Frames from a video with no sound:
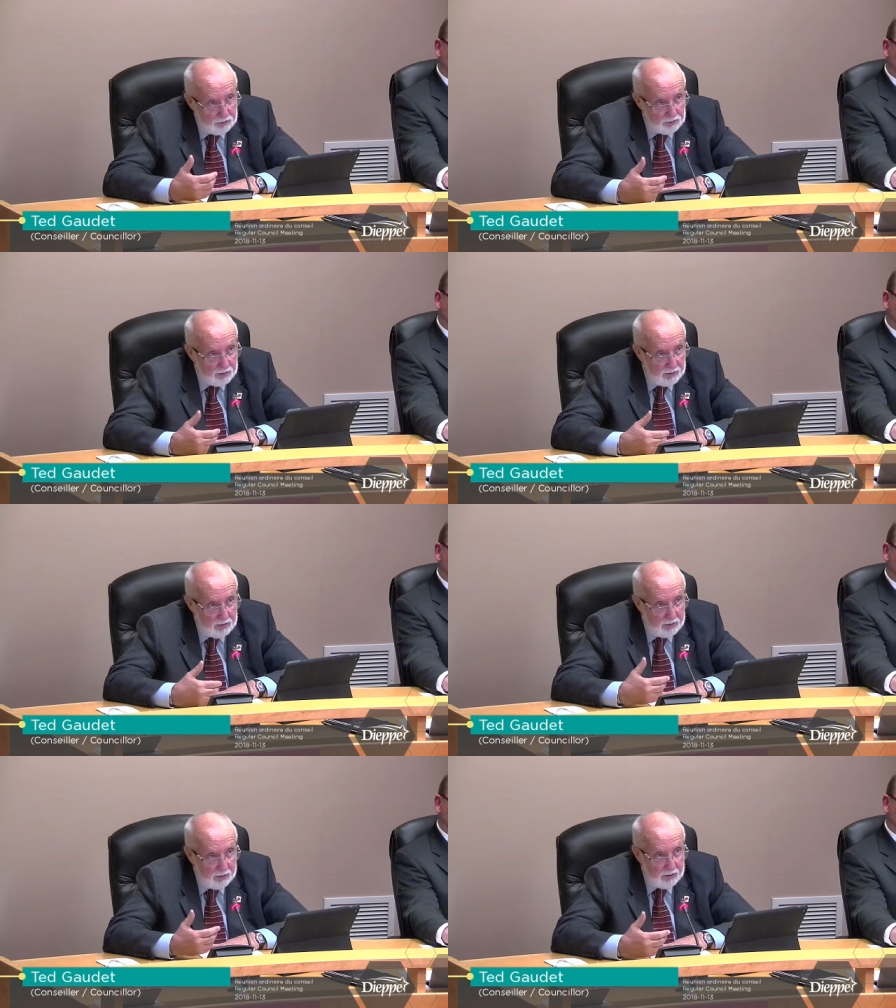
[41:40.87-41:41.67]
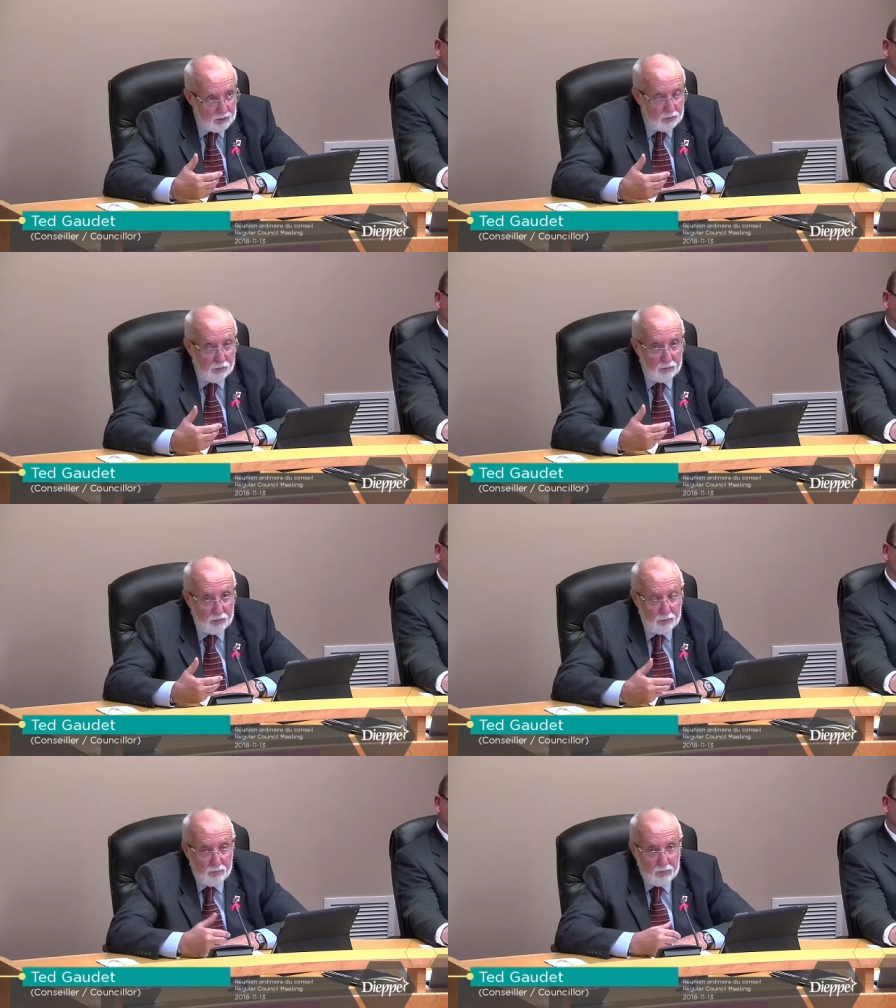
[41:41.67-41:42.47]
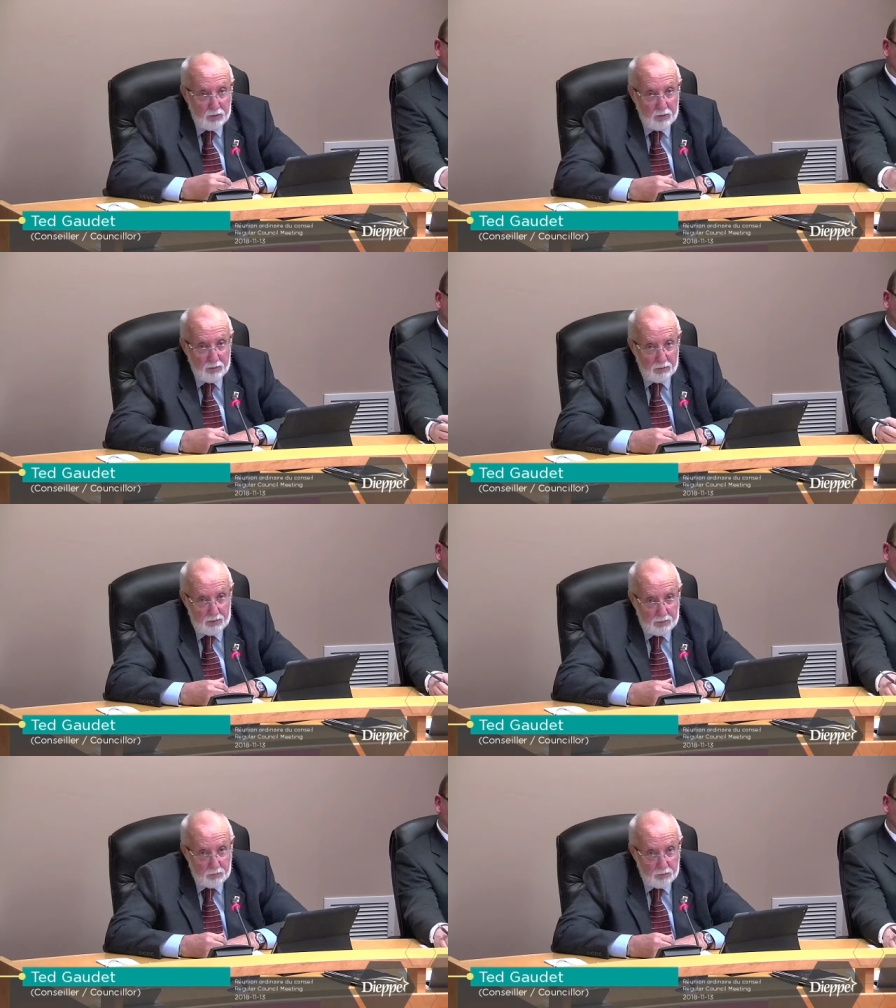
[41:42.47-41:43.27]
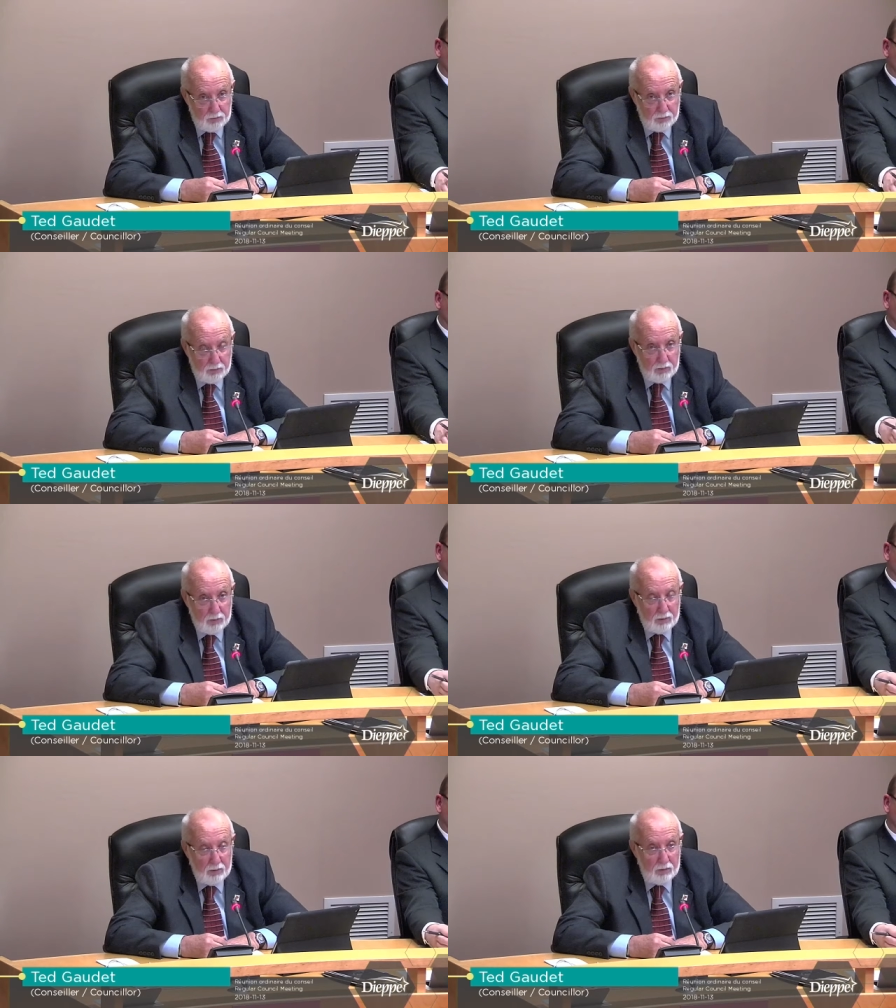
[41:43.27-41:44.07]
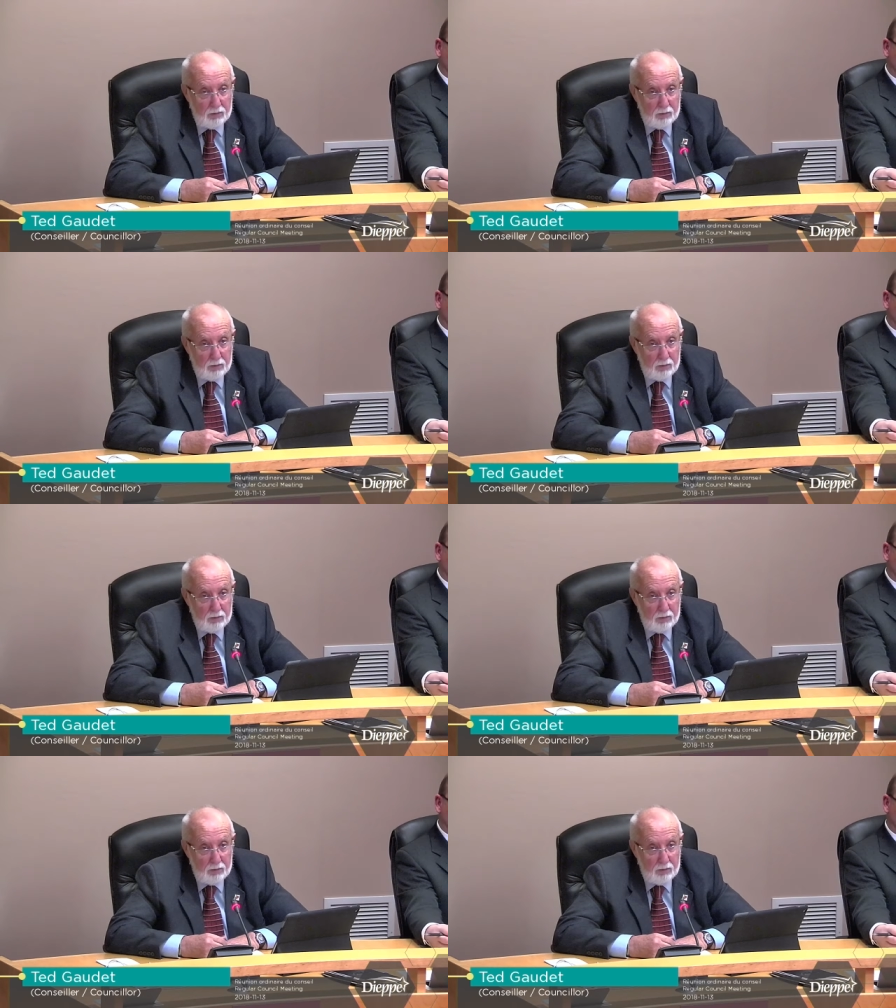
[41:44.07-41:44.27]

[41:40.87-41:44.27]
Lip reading: I mean, it's going to be the first time for a couple of years that they're going to have a